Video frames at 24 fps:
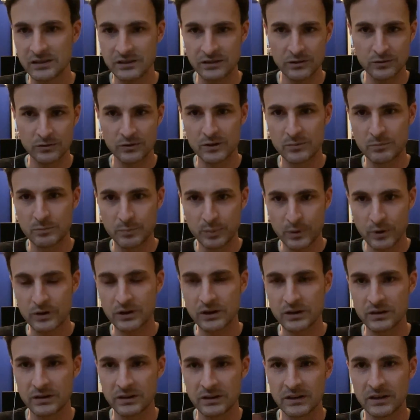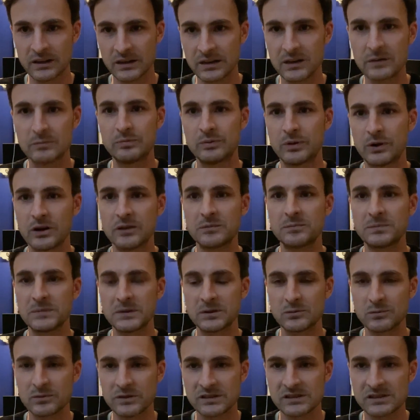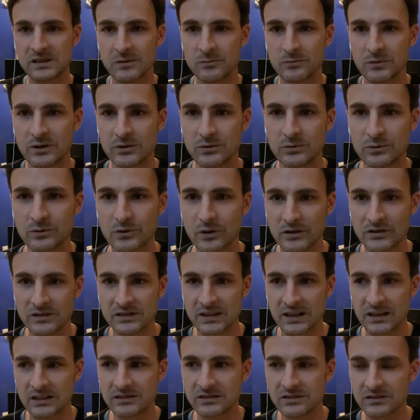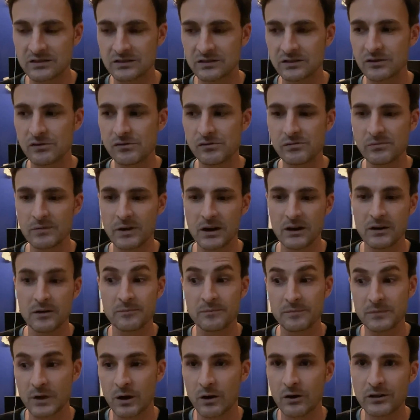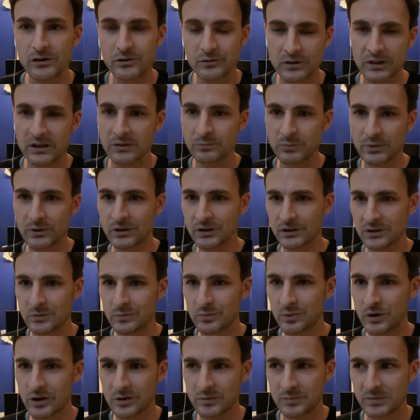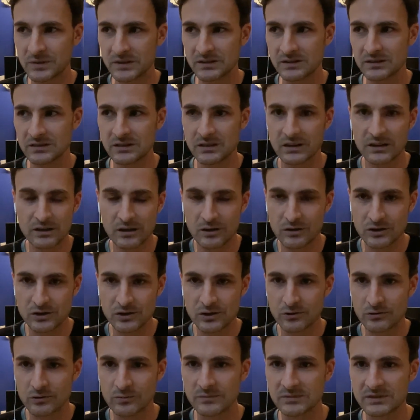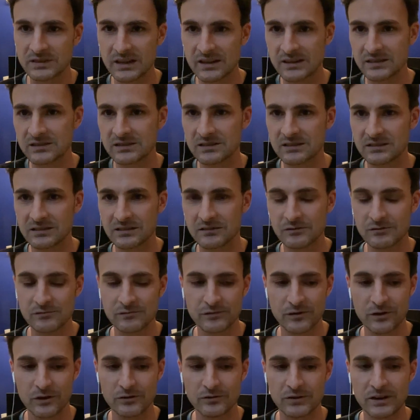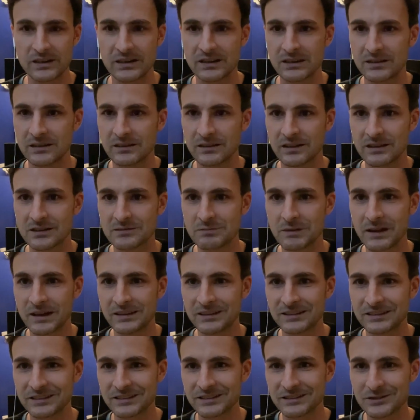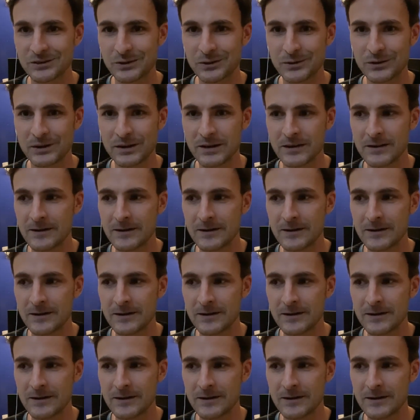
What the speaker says: You can book an appointment with someone who consults you, or you can book an appointment in our showrooms, as you've already explained. So